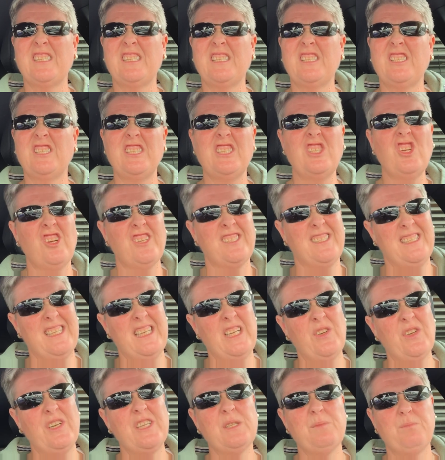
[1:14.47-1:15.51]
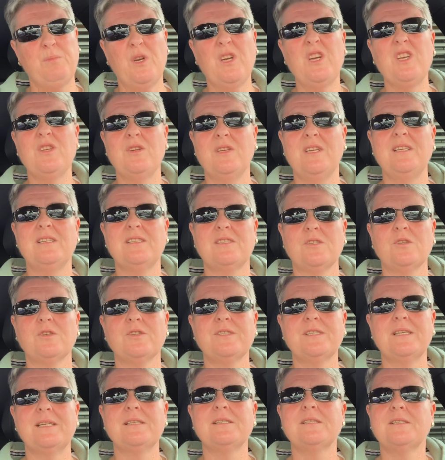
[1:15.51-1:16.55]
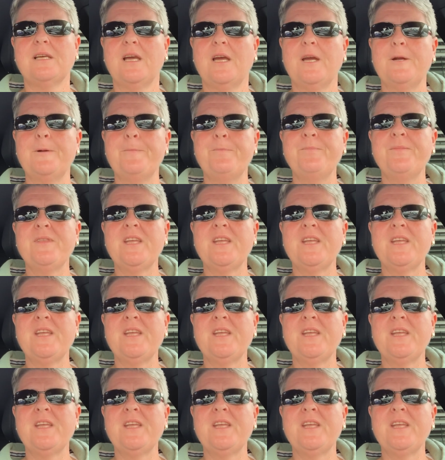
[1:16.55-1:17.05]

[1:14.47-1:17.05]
because it's not serious, but you need to sort it. So